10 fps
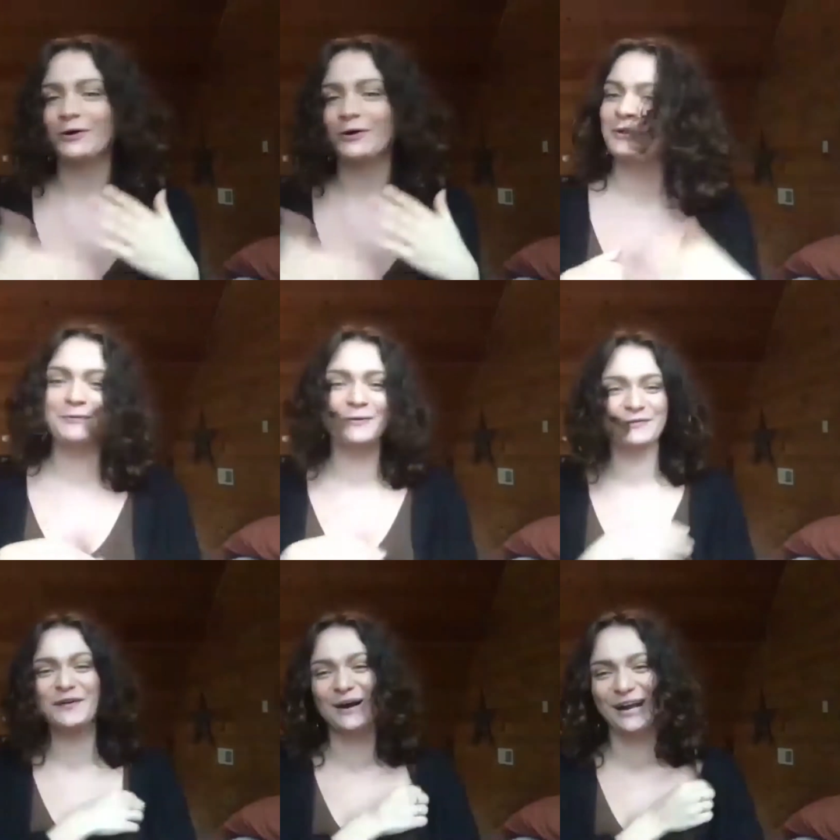
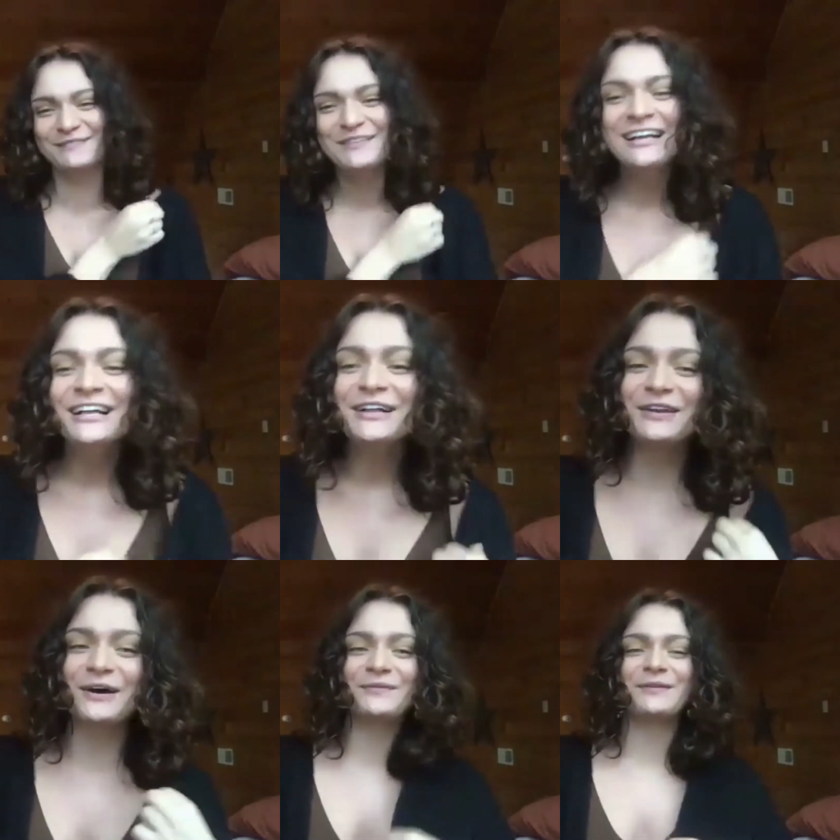
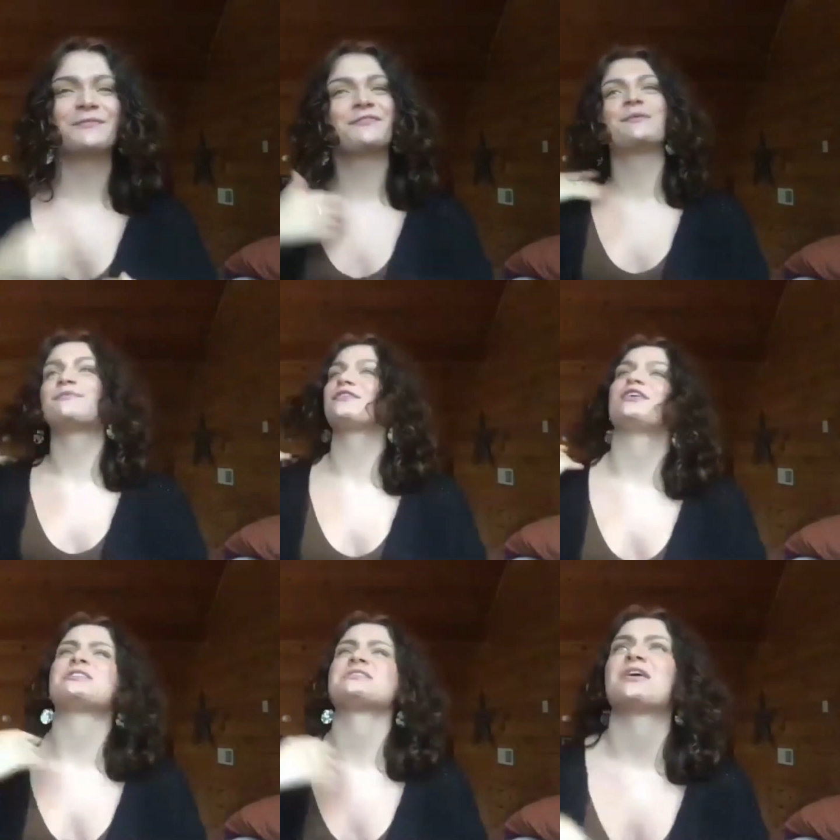We perform for
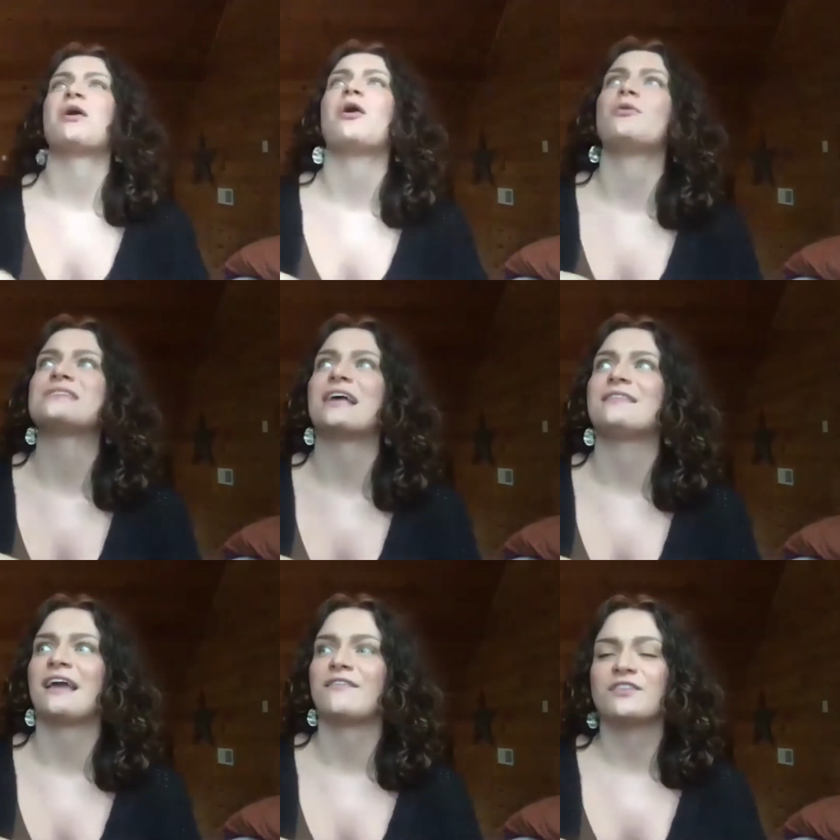nursing homes, and
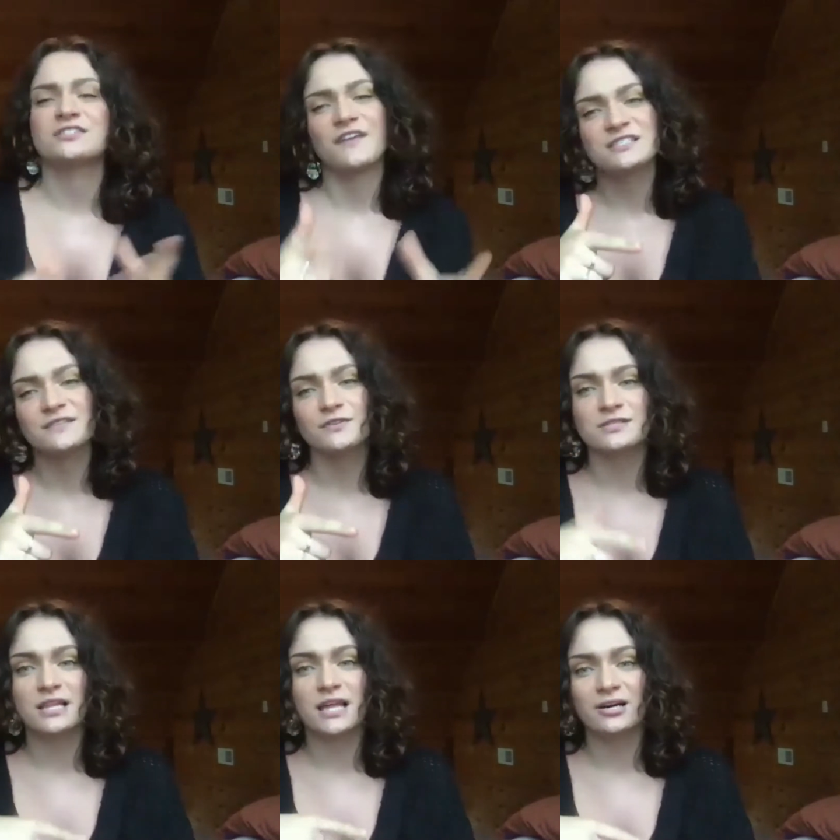like if there's festivals
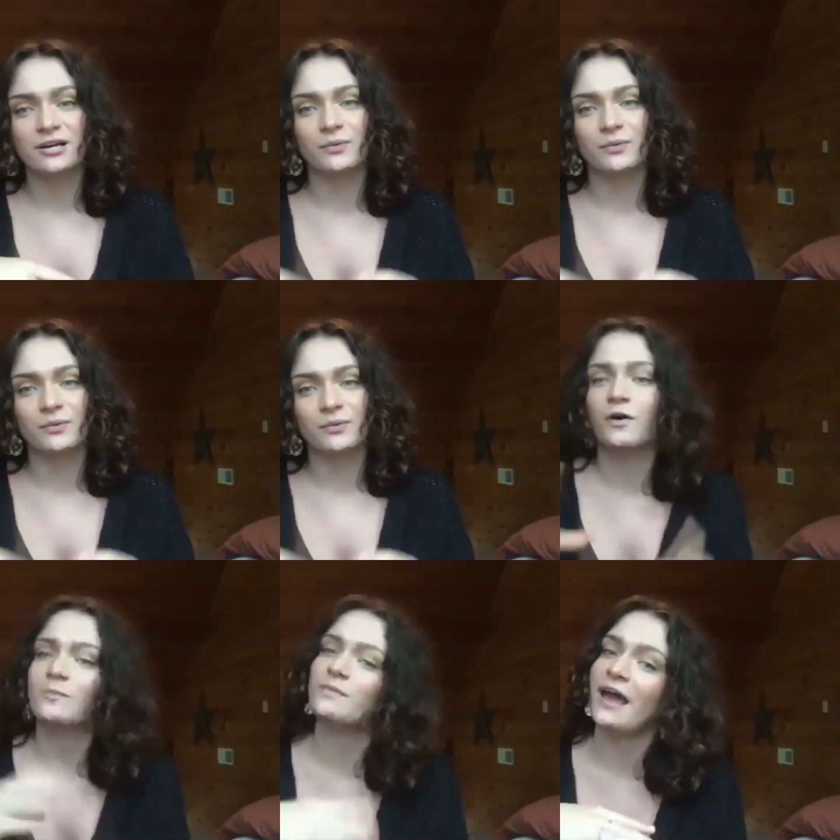in the area, we
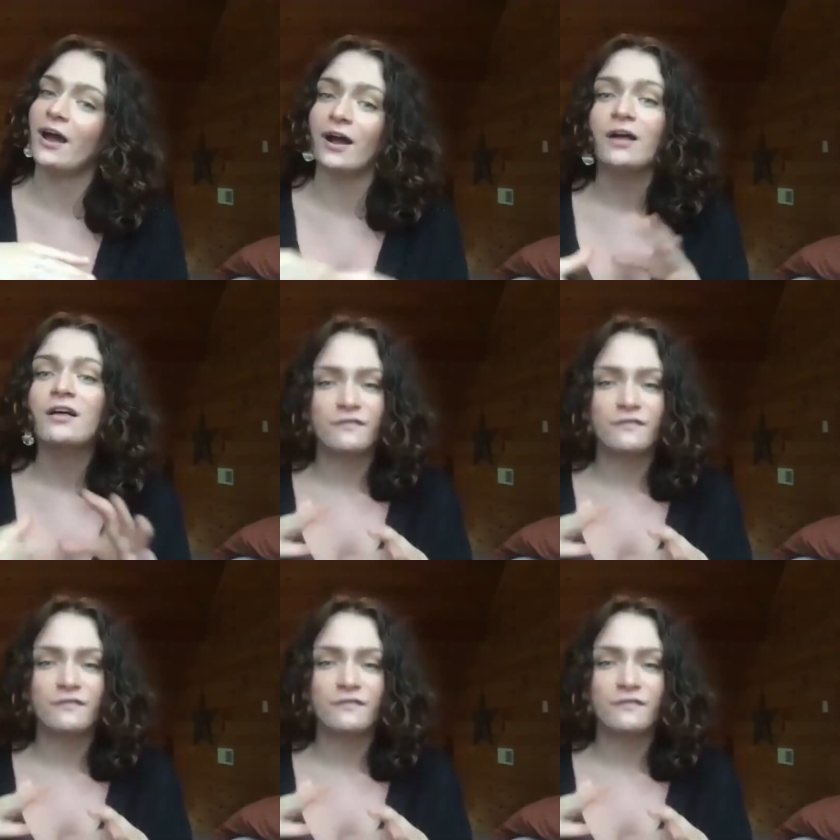perform there.